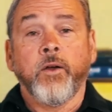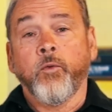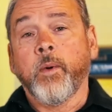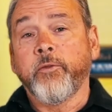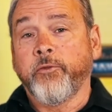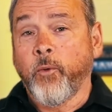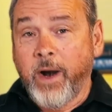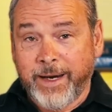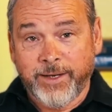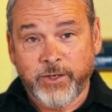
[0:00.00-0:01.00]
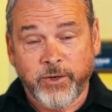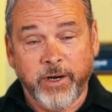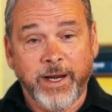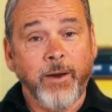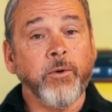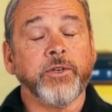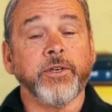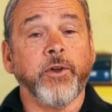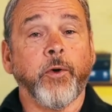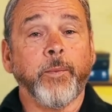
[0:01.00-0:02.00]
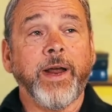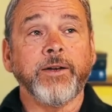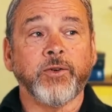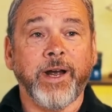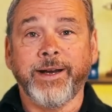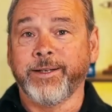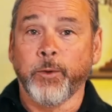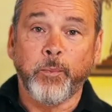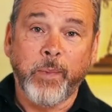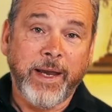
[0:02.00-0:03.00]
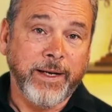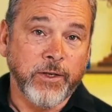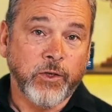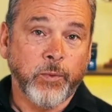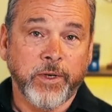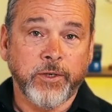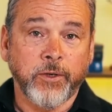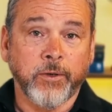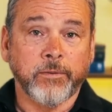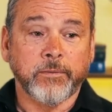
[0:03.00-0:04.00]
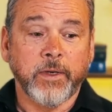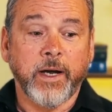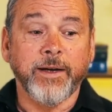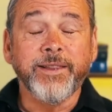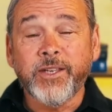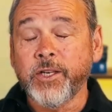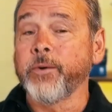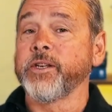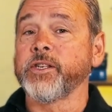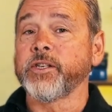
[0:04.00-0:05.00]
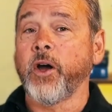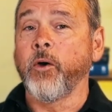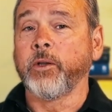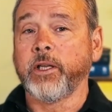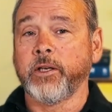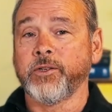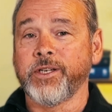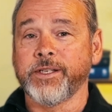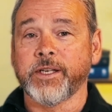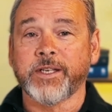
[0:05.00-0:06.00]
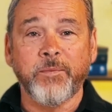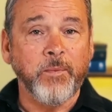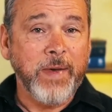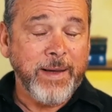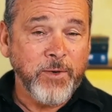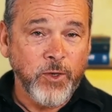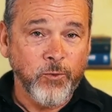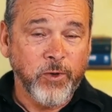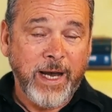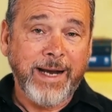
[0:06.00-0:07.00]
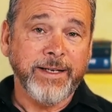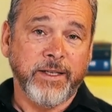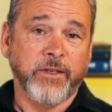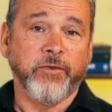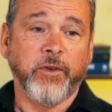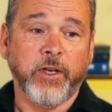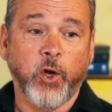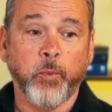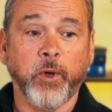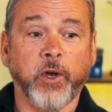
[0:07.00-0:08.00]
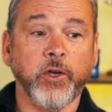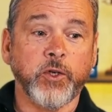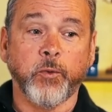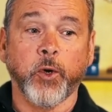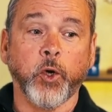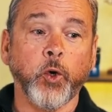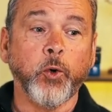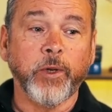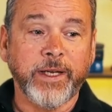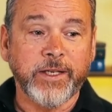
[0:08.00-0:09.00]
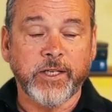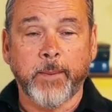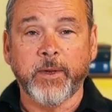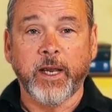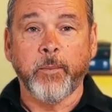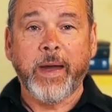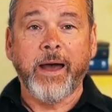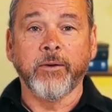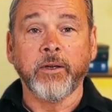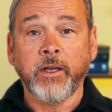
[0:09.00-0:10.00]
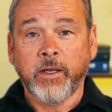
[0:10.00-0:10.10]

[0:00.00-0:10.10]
Well, before I get started, I want you to know I'm not trying to bait and switch you. Uh, this series is called Little Jesus, and maybe you got to this video because you were Googling something about